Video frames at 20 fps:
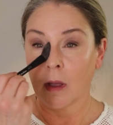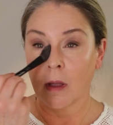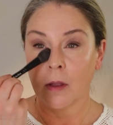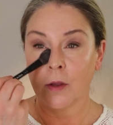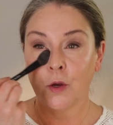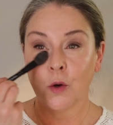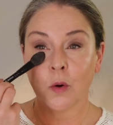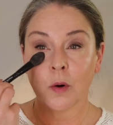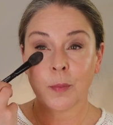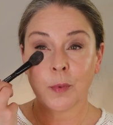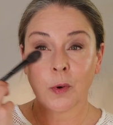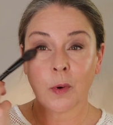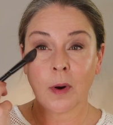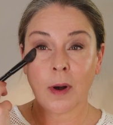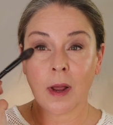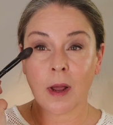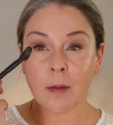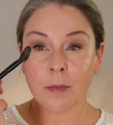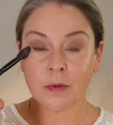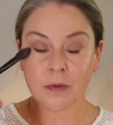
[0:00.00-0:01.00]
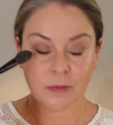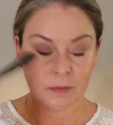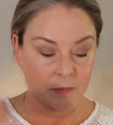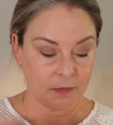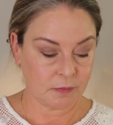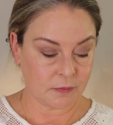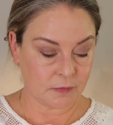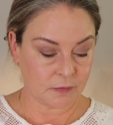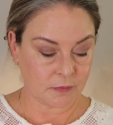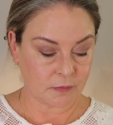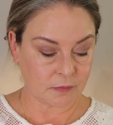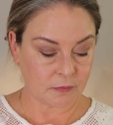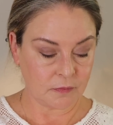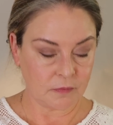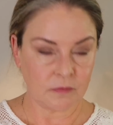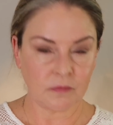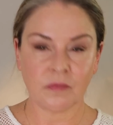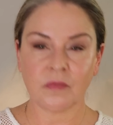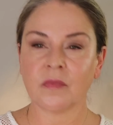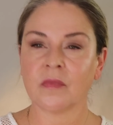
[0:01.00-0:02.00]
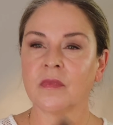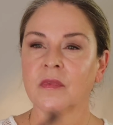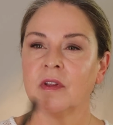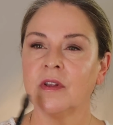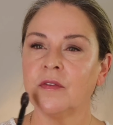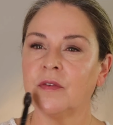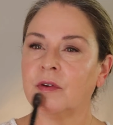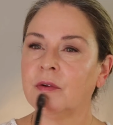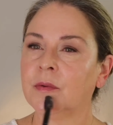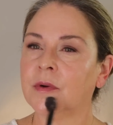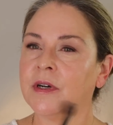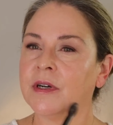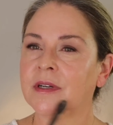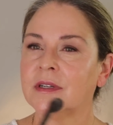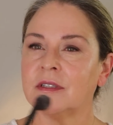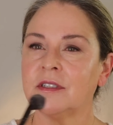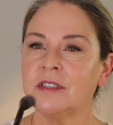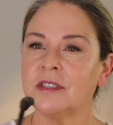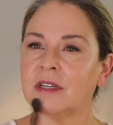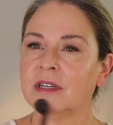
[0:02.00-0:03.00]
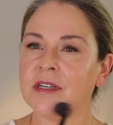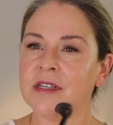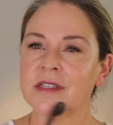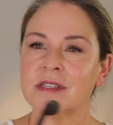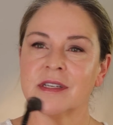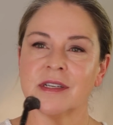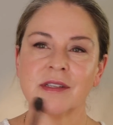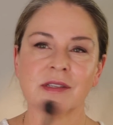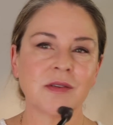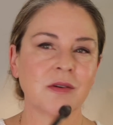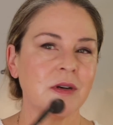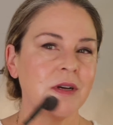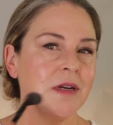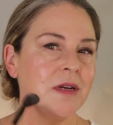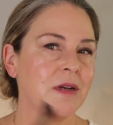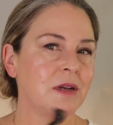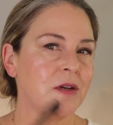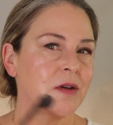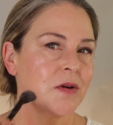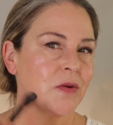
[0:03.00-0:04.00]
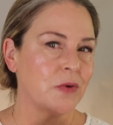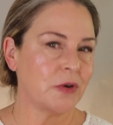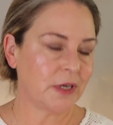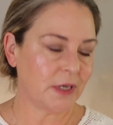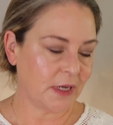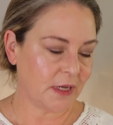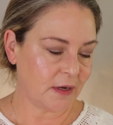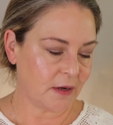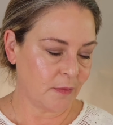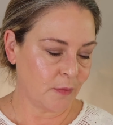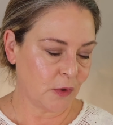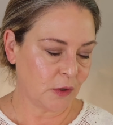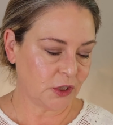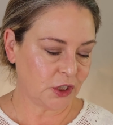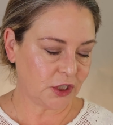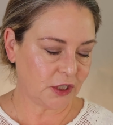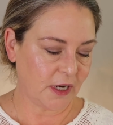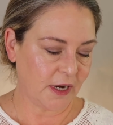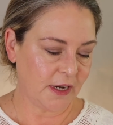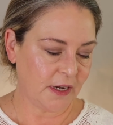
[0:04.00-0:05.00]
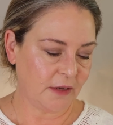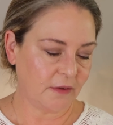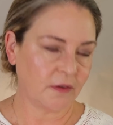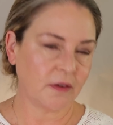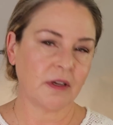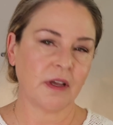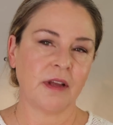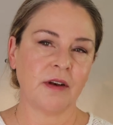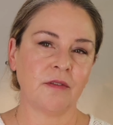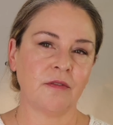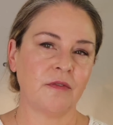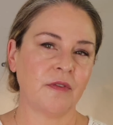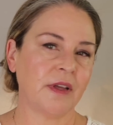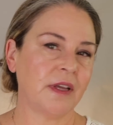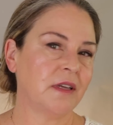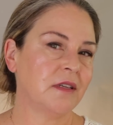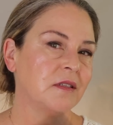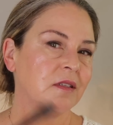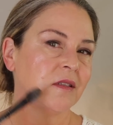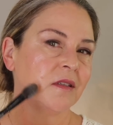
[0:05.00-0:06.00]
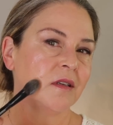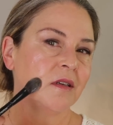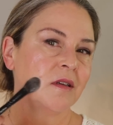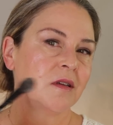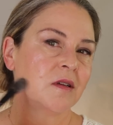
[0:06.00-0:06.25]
your prep. If you're wearing a shiny sunscreen, you're going to get a more shiny kind of face.